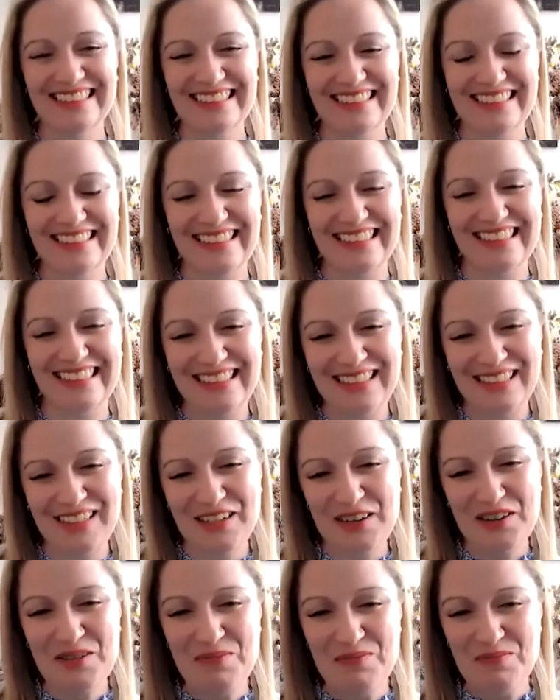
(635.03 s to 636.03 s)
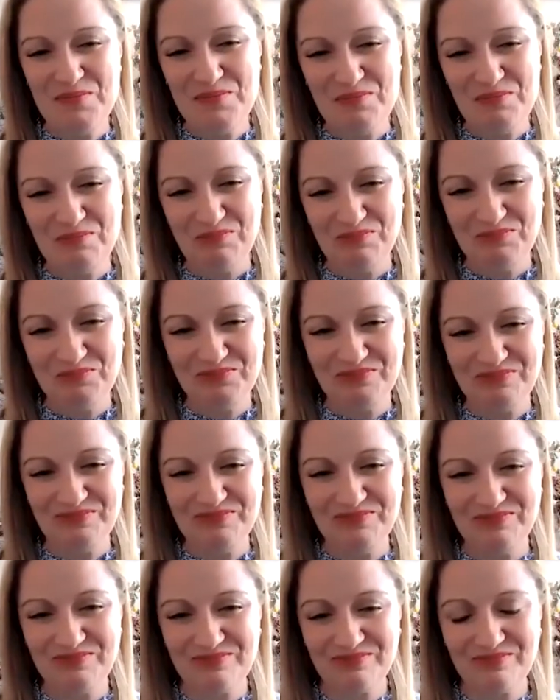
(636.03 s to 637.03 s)

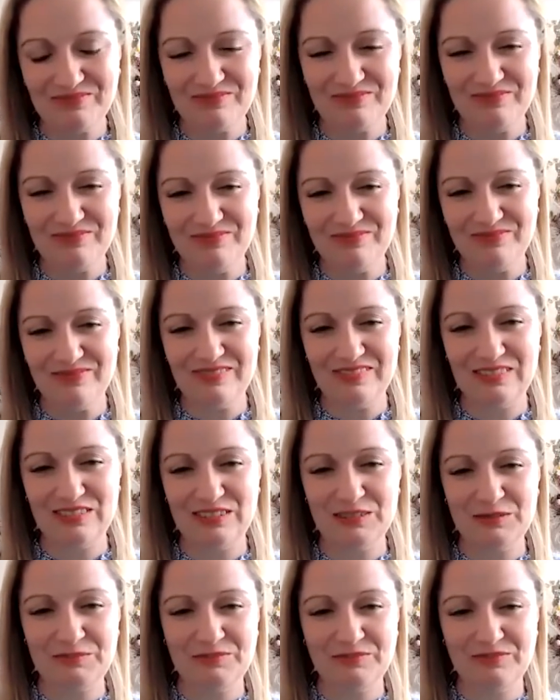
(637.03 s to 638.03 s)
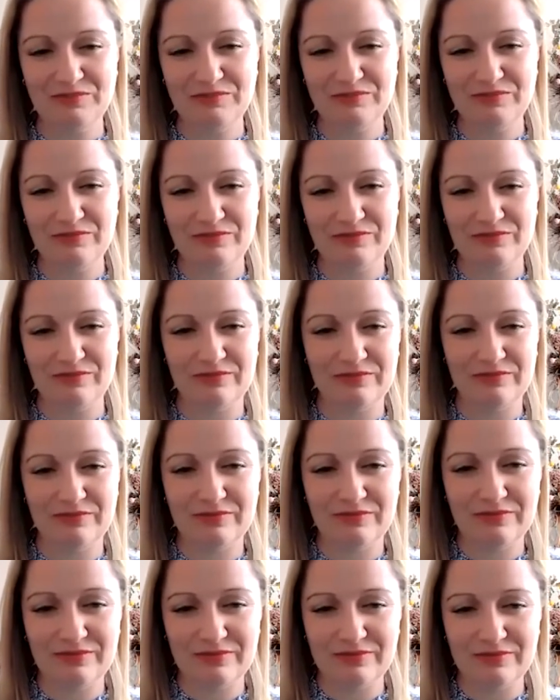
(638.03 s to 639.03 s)

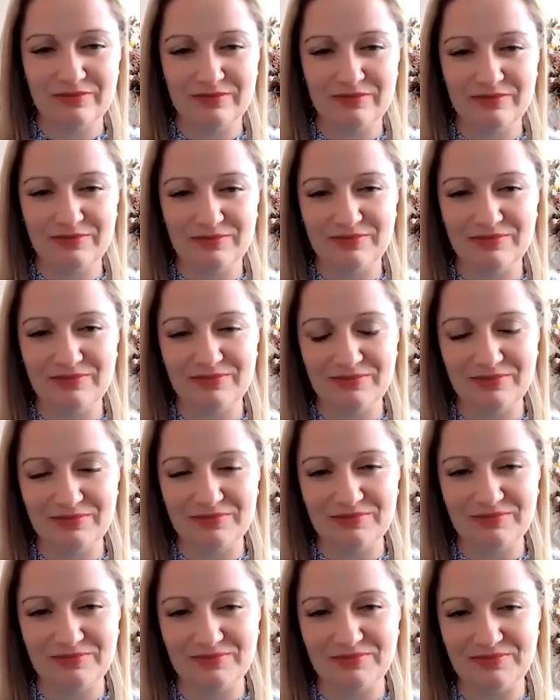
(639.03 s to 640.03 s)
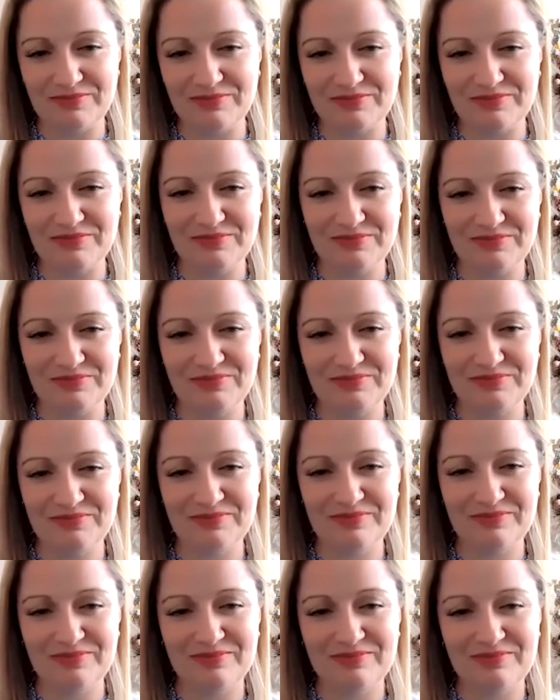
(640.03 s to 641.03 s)

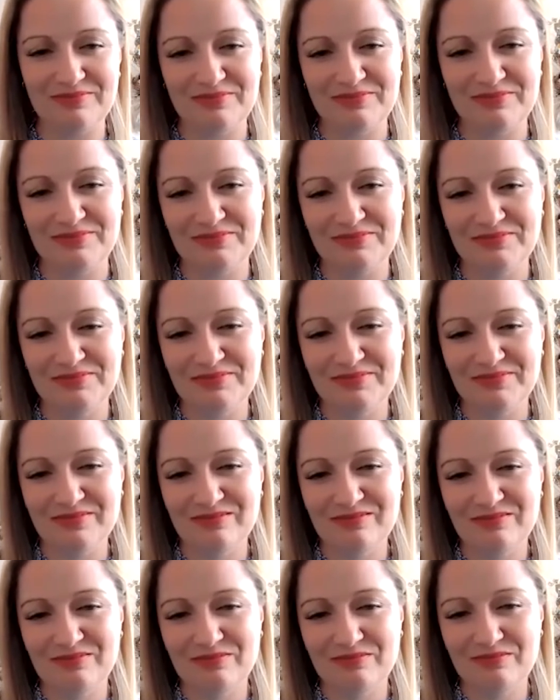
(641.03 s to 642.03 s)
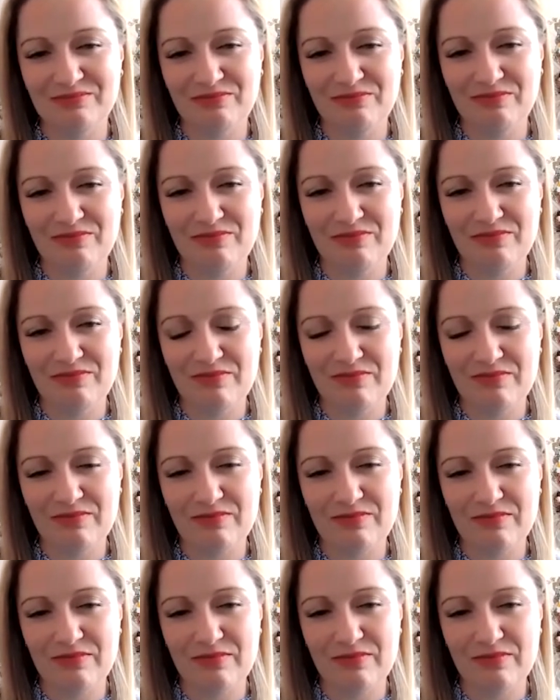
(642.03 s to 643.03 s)
(not speaking)